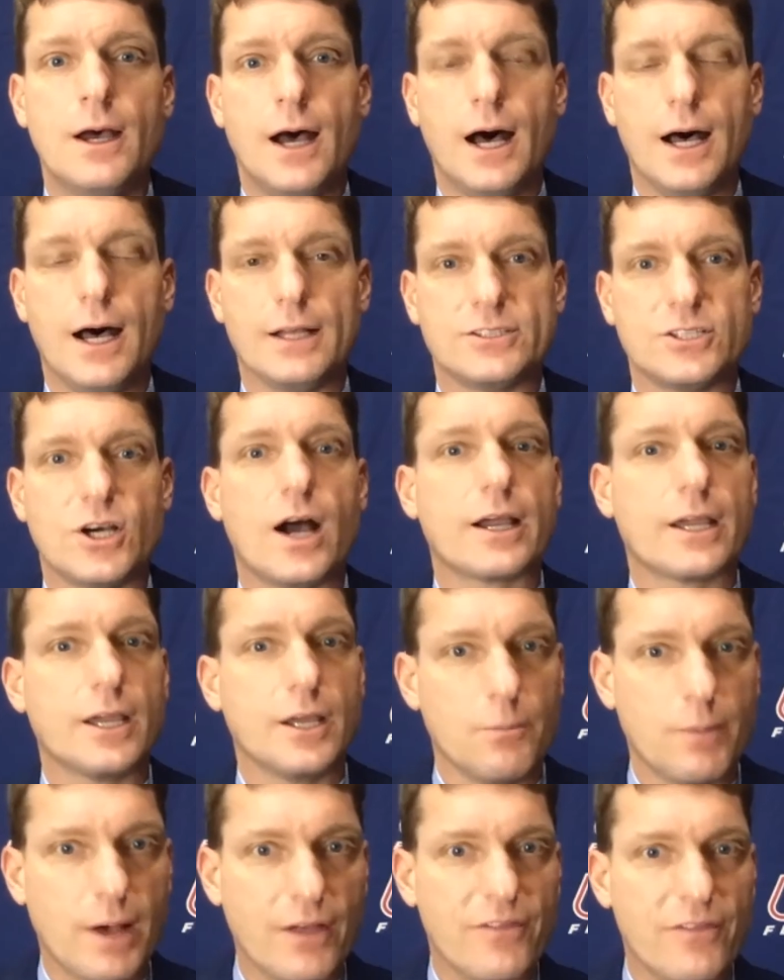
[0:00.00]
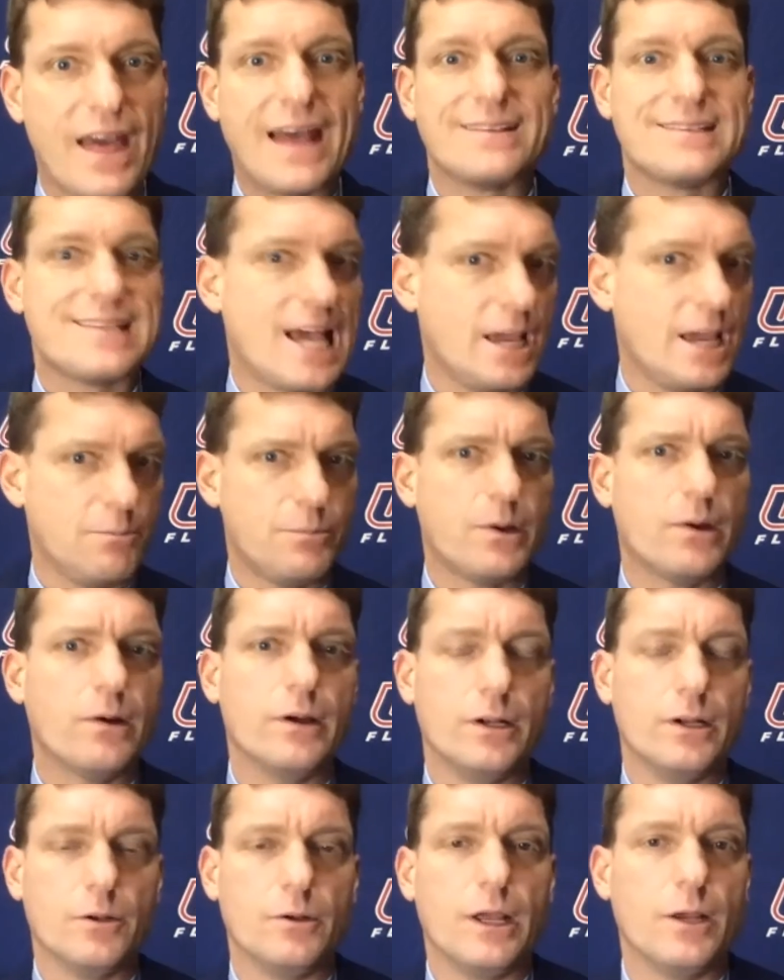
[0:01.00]
uh, talking about that time
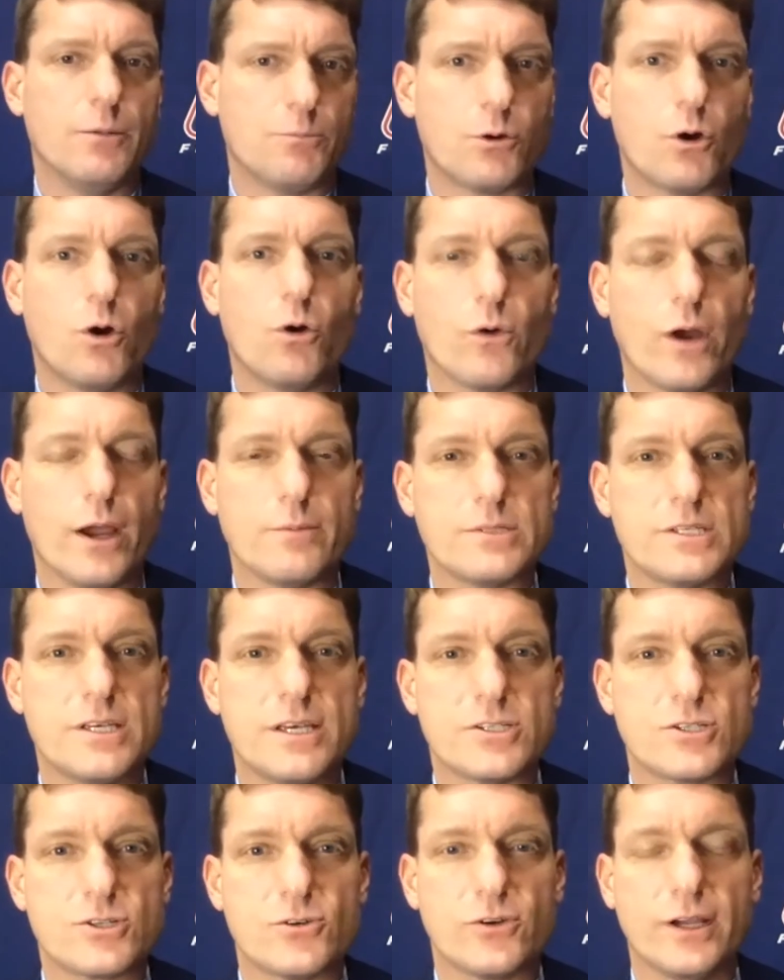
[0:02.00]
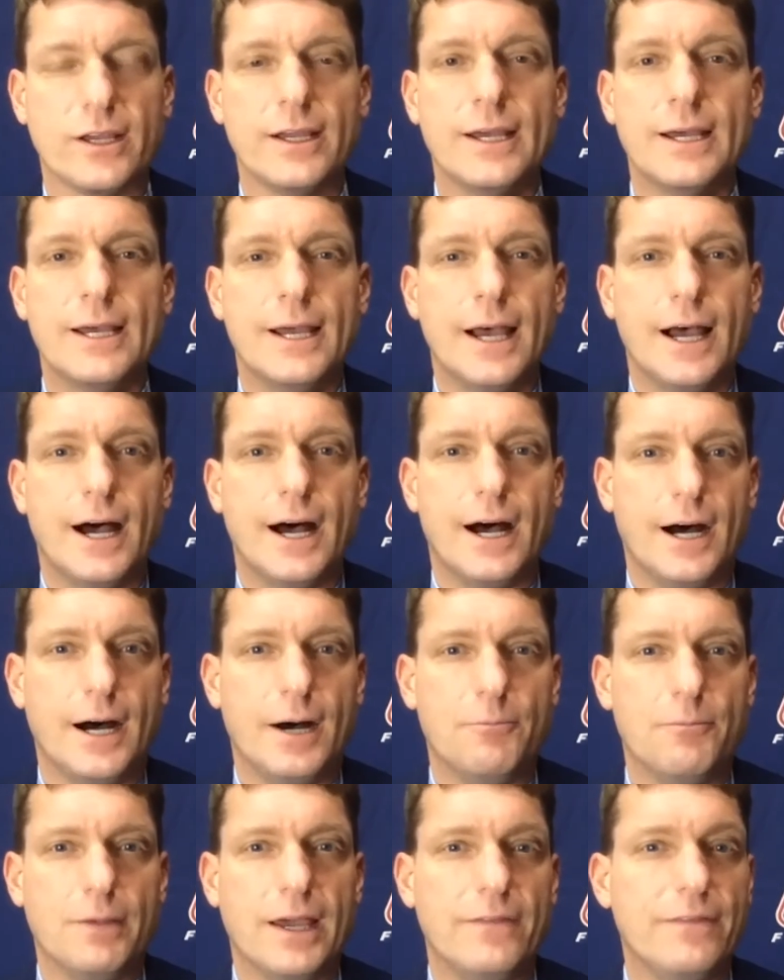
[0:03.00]
period in, in program's history,
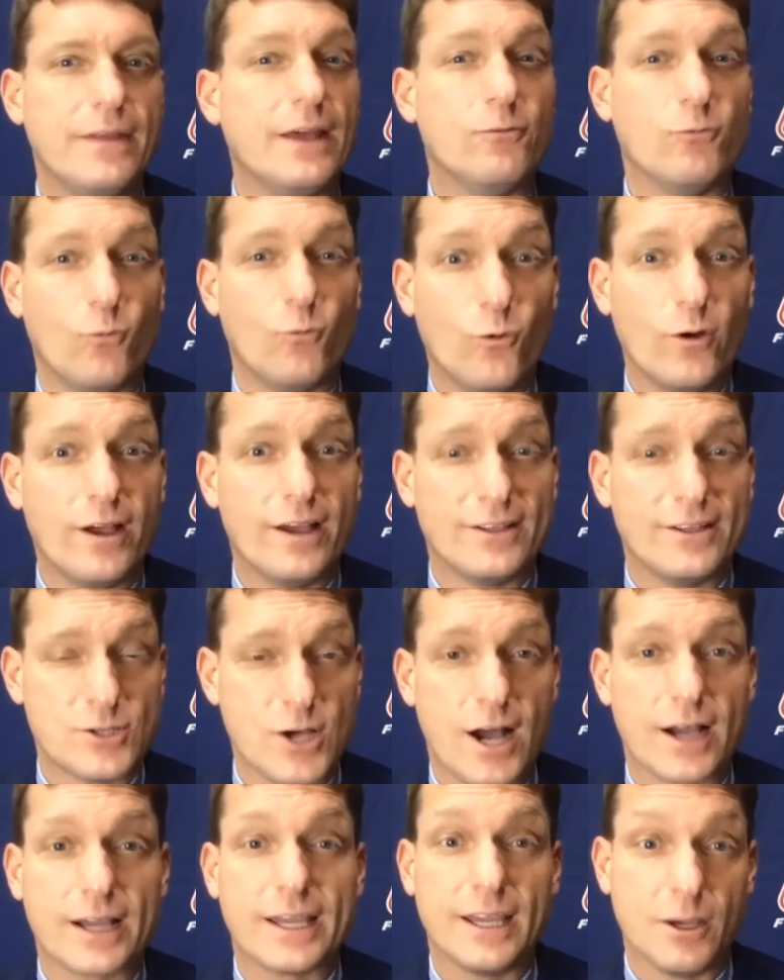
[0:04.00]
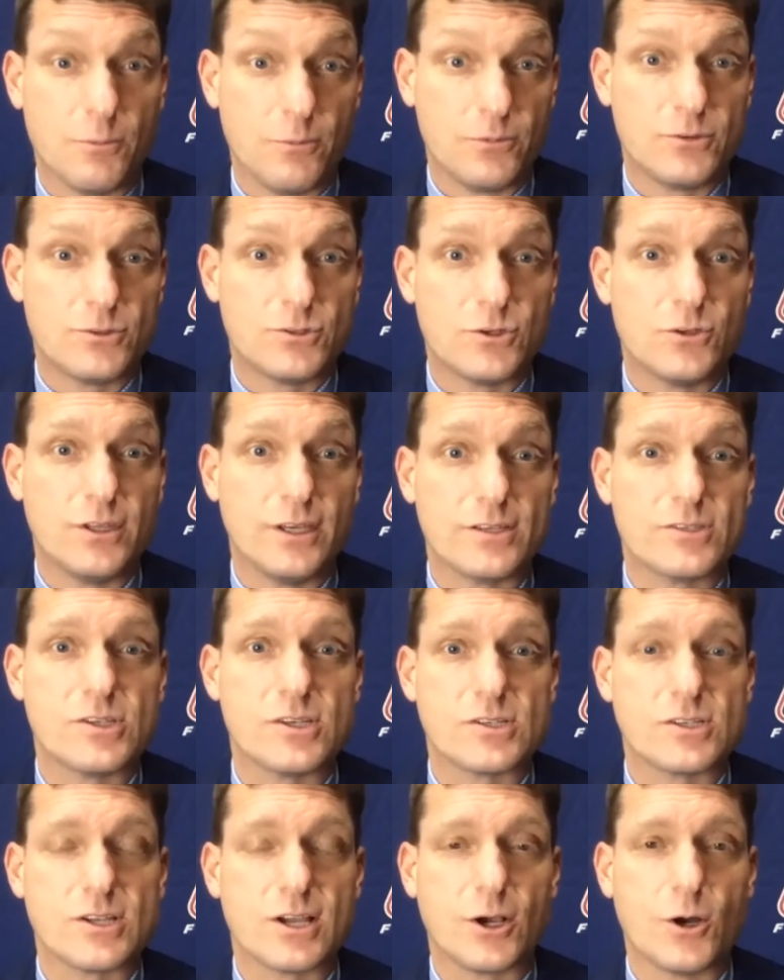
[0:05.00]
um, and then uh, talking to the
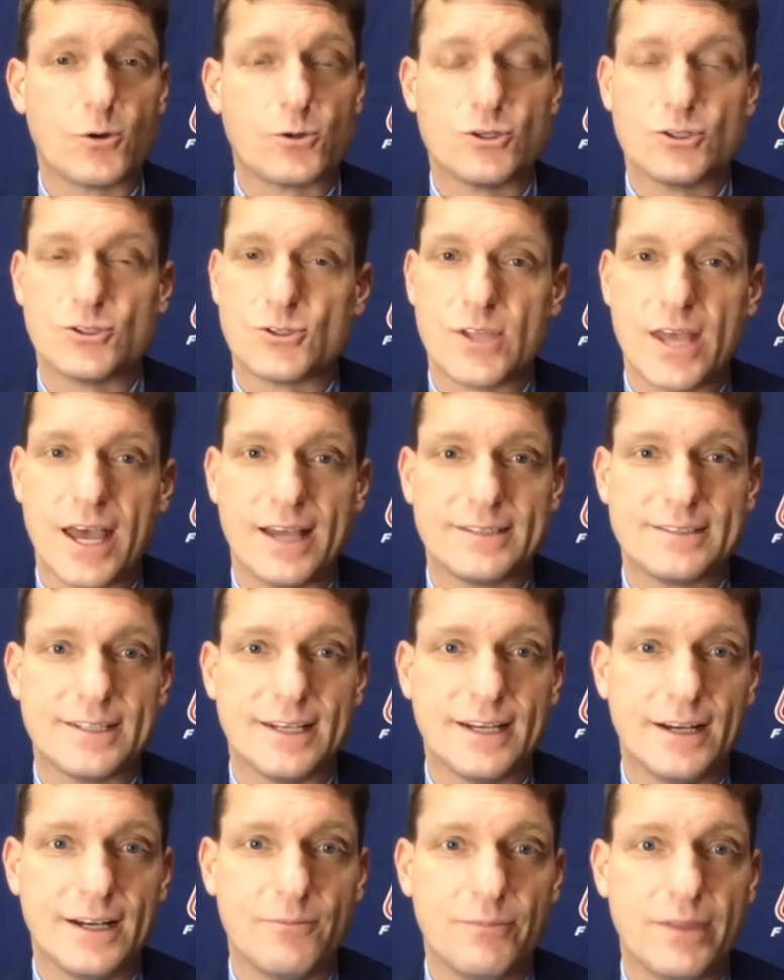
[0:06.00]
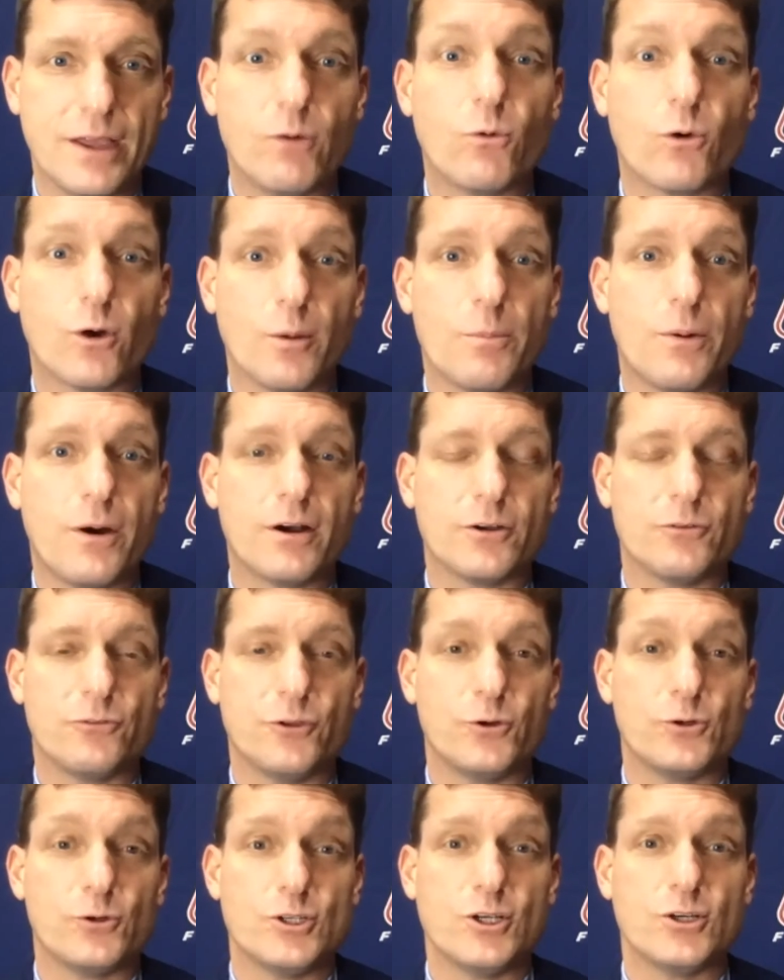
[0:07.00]
assistant coaches that uh, that were a part of
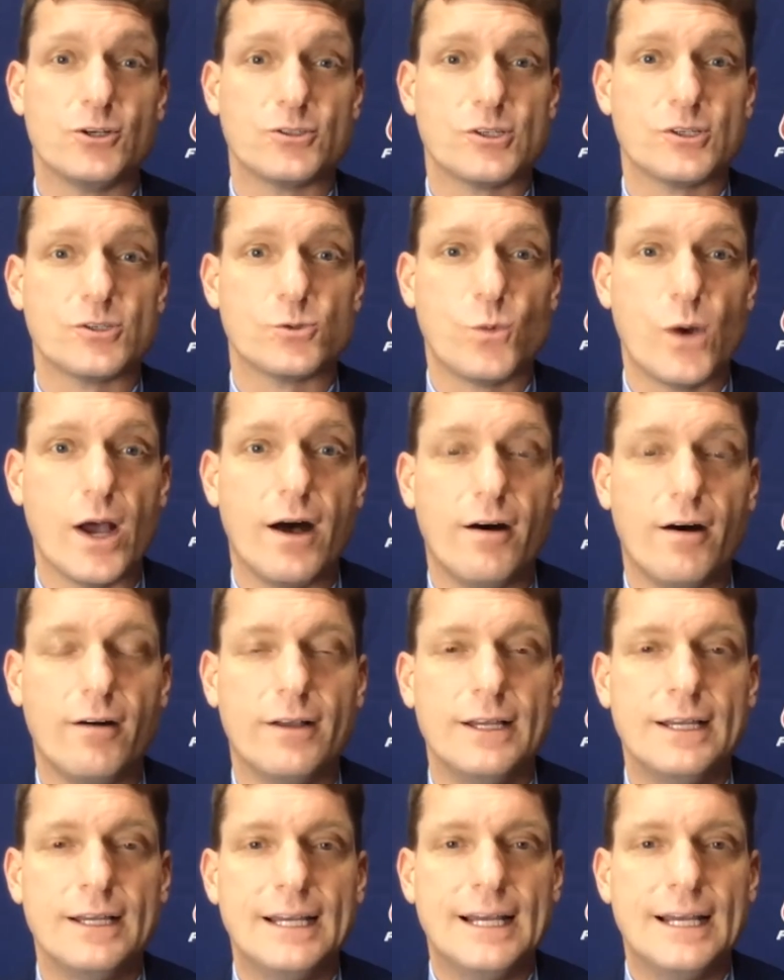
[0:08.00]
those years as well.